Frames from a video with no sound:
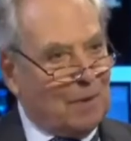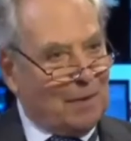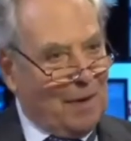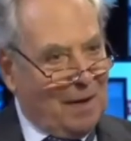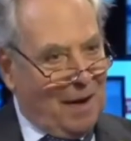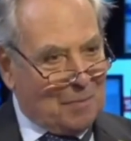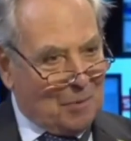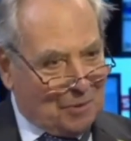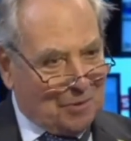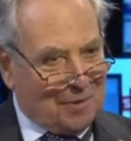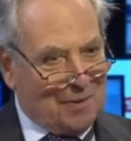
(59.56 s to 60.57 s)
know, I'm
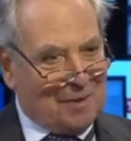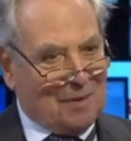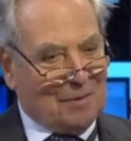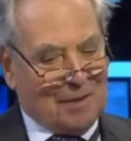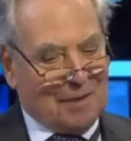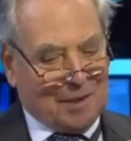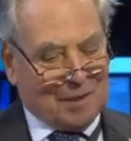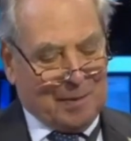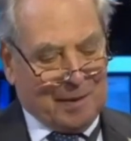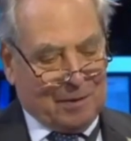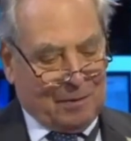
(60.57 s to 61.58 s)
not a great
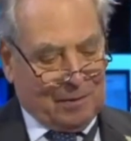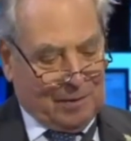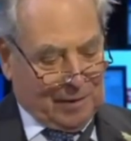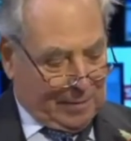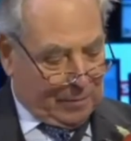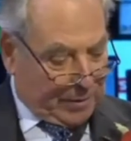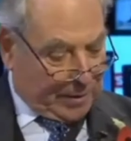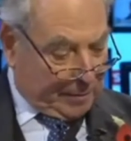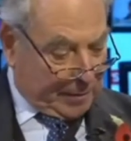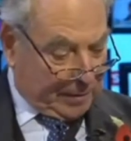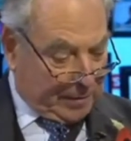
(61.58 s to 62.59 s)
expert on Islam, although
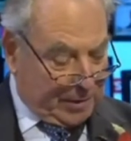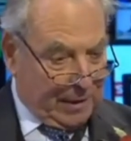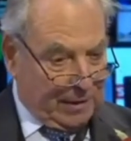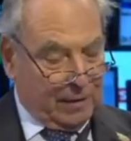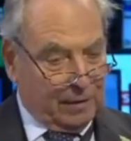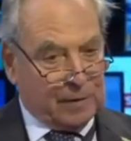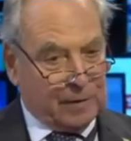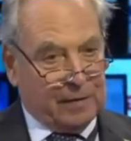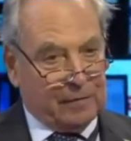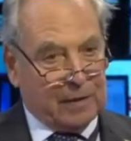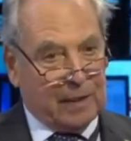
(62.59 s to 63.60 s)
I've been studying it for
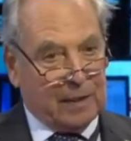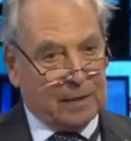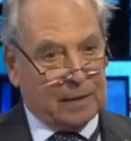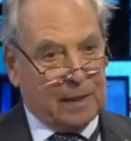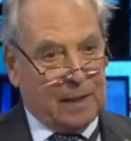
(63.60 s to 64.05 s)
7 years.